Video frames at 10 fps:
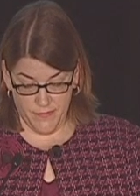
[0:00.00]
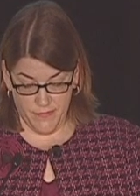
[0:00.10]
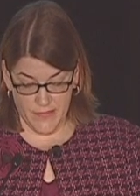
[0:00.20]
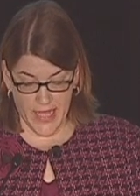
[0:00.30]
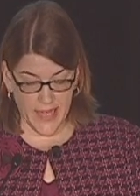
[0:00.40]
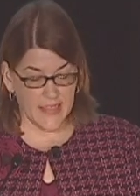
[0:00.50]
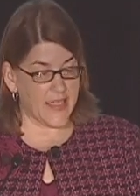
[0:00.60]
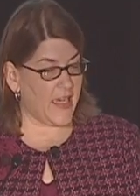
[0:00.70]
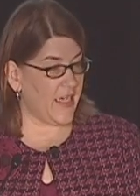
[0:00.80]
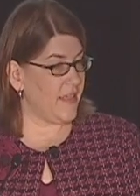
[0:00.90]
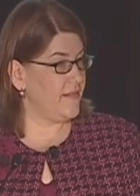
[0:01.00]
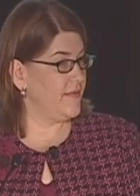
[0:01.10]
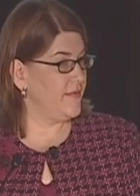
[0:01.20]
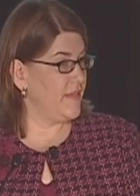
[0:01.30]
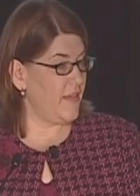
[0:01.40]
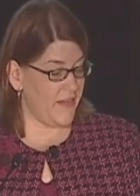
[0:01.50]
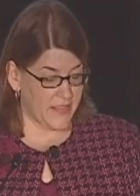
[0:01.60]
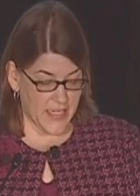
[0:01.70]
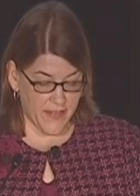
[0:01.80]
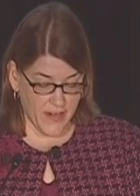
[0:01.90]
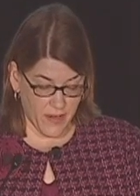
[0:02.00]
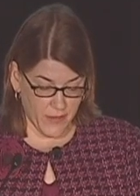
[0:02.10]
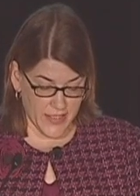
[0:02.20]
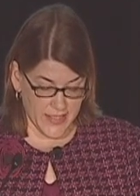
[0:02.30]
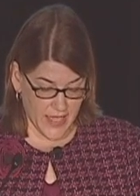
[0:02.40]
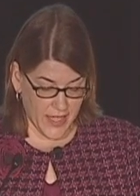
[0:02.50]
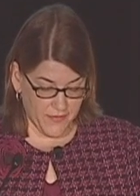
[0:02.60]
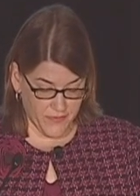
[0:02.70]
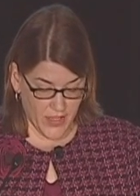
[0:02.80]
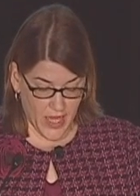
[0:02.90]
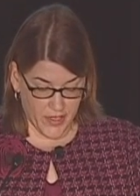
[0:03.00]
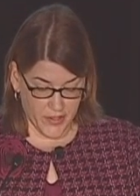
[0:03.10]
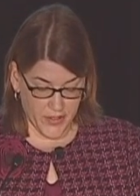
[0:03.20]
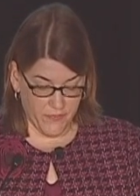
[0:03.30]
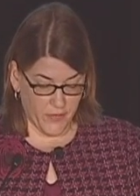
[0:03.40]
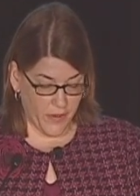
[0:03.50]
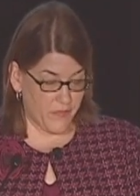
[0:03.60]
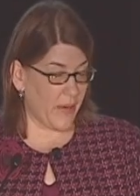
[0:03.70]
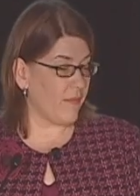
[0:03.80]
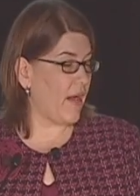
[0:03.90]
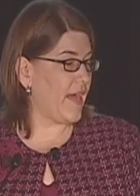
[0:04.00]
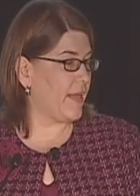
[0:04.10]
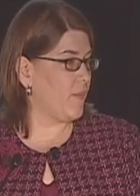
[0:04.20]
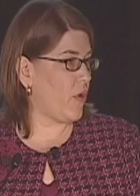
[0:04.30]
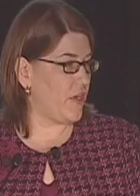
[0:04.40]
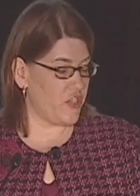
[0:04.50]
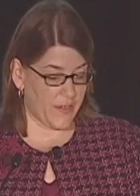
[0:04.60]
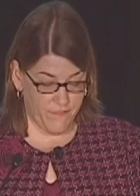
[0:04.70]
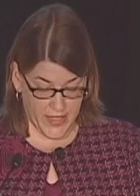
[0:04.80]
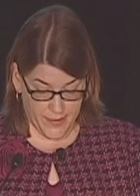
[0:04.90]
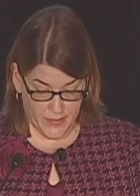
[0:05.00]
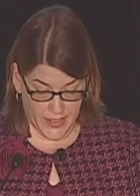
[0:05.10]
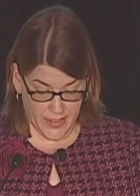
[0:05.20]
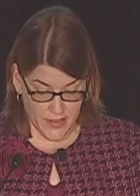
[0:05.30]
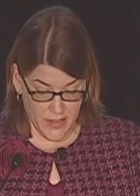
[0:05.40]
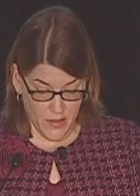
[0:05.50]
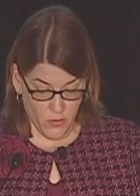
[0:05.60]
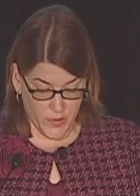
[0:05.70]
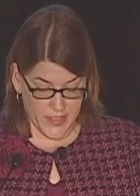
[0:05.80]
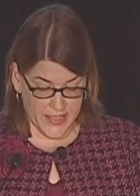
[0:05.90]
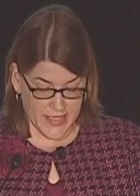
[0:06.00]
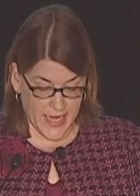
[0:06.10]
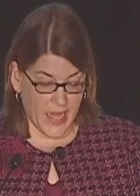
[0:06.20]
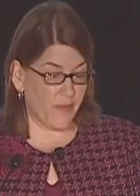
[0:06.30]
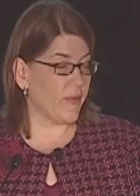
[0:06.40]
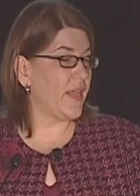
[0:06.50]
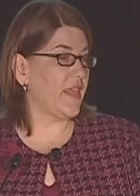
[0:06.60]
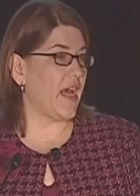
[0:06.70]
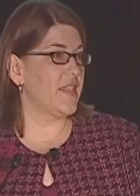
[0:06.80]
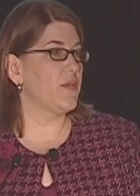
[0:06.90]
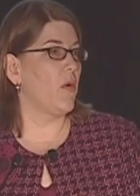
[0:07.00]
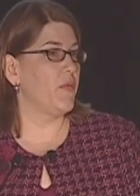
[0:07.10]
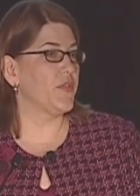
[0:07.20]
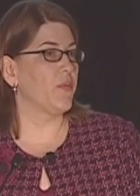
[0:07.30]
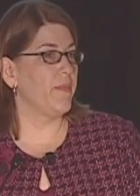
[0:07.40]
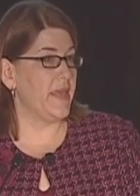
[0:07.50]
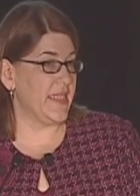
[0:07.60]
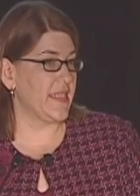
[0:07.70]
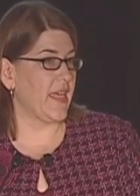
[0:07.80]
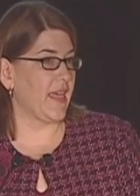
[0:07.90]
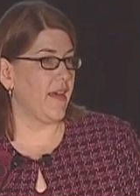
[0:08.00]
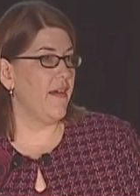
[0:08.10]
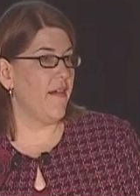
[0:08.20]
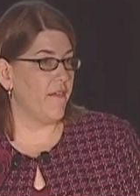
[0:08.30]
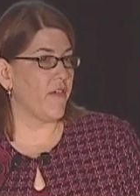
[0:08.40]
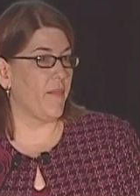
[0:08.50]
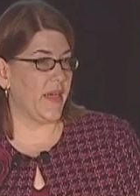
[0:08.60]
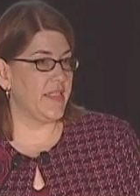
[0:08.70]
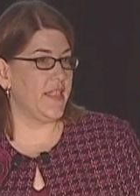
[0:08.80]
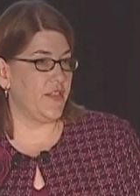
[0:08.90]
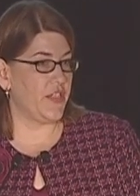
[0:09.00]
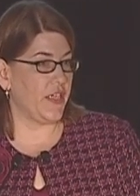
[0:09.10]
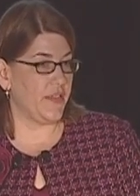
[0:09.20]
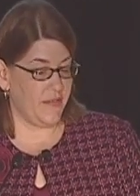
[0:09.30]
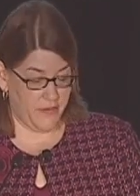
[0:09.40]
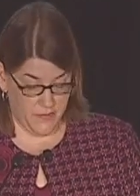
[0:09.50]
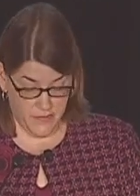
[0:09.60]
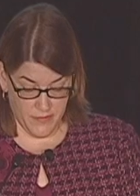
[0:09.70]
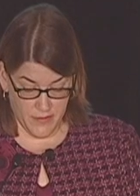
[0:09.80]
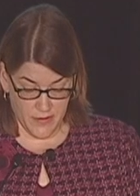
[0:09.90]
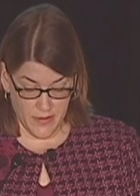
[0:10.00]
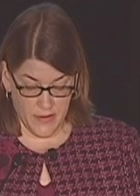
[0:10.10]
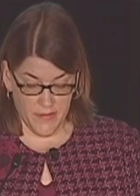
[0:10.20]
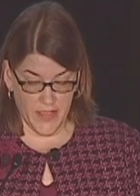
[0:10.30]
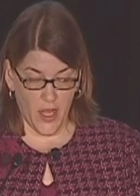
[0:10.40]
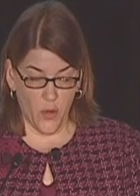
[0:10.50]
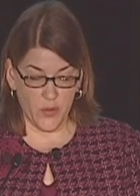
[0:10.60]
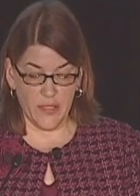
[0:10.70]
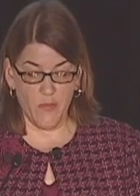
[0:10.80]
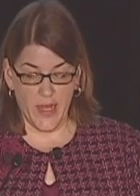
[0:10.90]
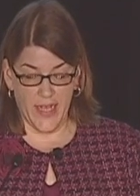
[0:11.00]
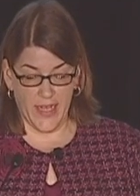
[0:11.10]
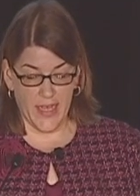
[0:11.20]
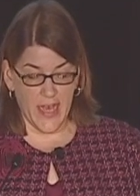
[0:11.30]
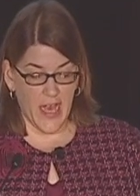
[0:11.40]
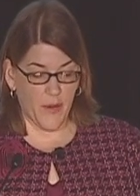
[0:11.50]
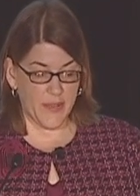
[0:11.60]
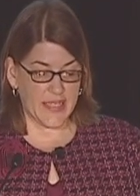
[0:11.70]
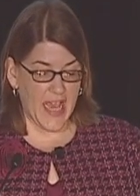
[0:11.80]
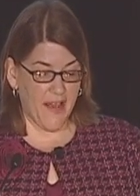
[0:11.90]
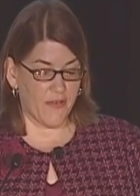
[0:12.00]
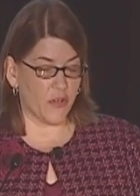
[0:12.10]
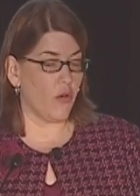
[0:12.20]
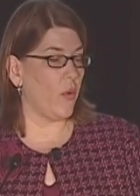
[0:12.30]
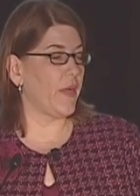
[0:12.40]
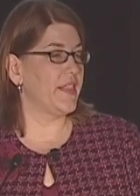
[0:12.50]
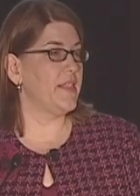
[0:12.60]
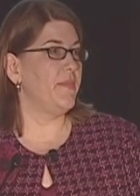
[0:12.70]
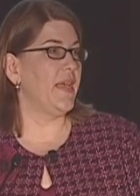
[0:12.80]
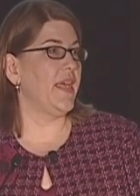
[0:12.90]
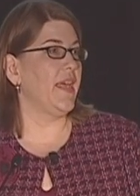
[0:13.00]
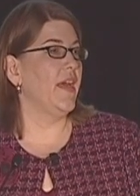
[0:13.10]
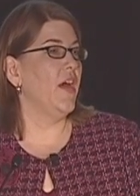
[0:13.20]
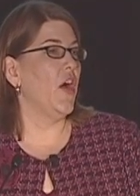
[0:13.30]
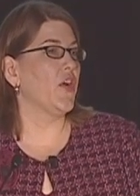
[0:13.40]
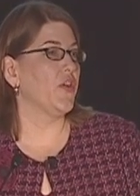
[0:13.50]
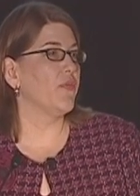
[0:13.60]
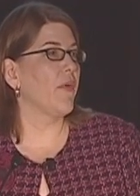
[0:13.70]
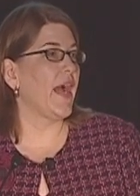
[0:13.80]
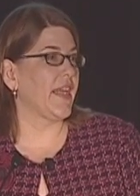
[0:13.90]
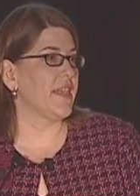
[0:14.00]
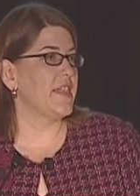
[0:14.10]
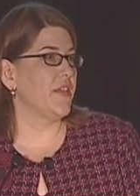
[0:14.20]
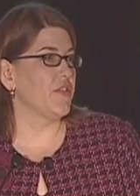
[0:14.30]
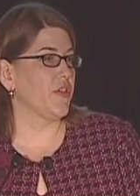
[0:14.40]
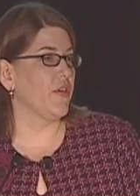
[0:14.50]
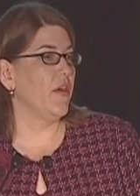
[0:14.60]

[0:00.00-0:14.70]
That day, the day that I read Silent Flyer in front of my writing project family, was the day I realized what was missing from my teaching. The only way I was ever going to be a good writing teacher